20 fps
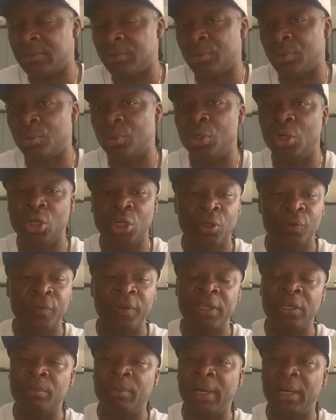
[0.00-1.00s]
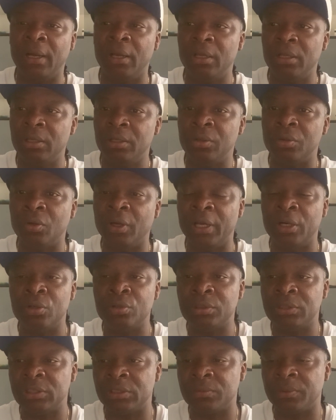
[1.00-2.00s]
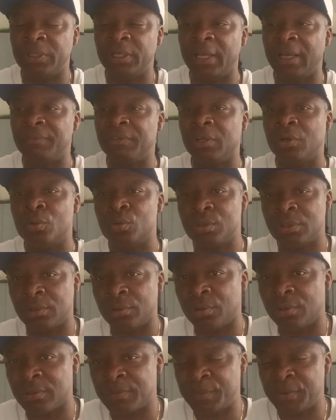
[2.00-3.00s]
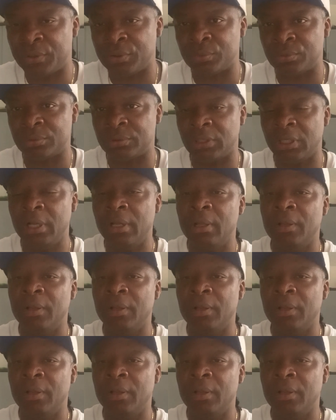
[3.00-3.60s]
or think about your elders when they have to go to the hospitals.